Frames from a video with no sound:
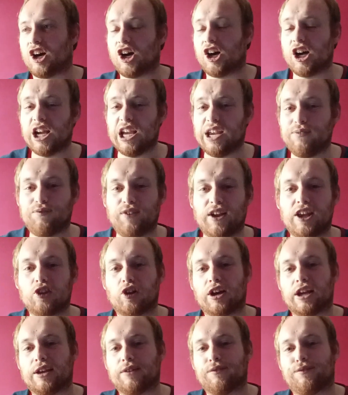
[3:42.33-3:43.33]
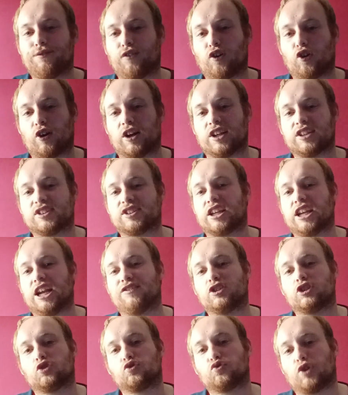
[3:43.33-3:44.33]
I think Nottingham Forest are going to
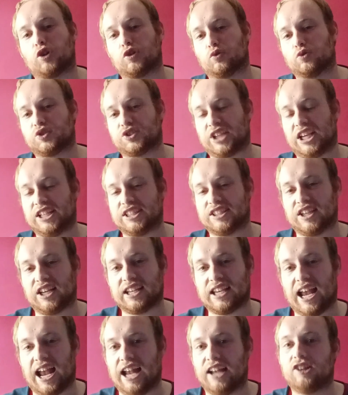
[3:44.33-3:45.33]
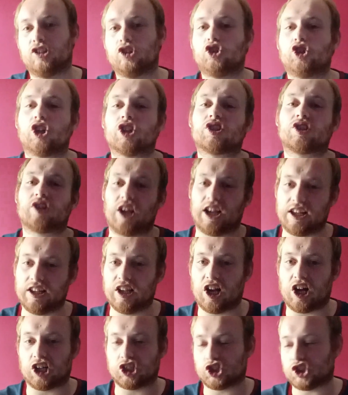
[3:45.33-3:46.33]
have a struggle season again, just like
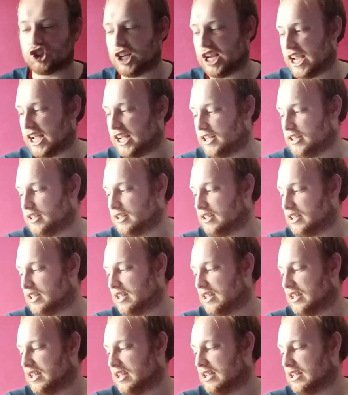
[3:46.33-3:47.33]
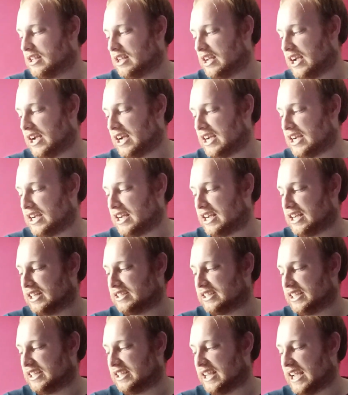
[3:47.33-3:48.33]
last year.
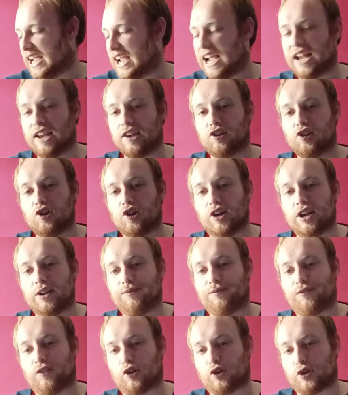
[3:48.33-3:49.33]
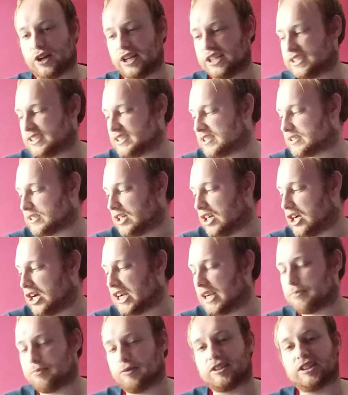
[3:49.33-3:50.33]
And yeah, Nottingham Forest,
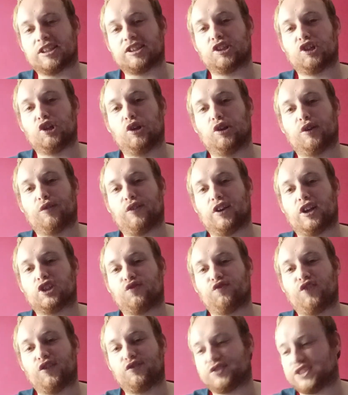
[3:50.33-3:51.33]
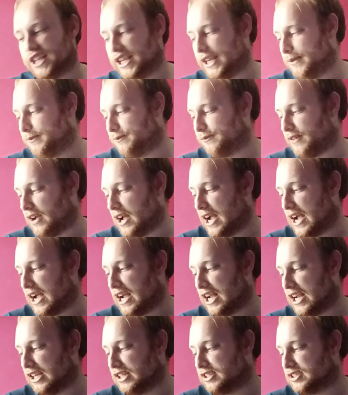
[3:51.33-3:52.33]
I predicted Union to finish 15th
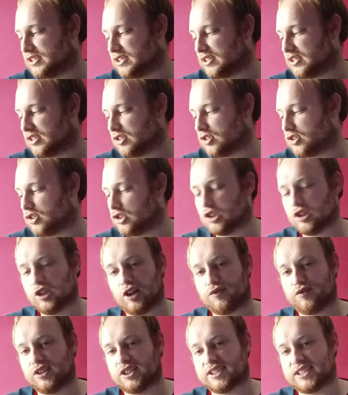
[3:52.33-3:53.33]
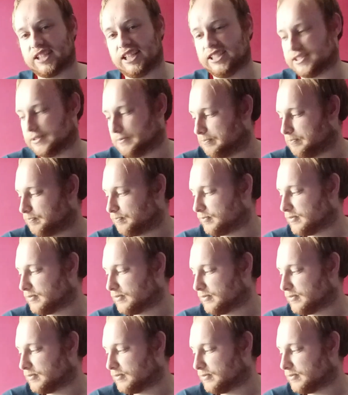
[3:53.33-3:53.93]
and good luck for the season.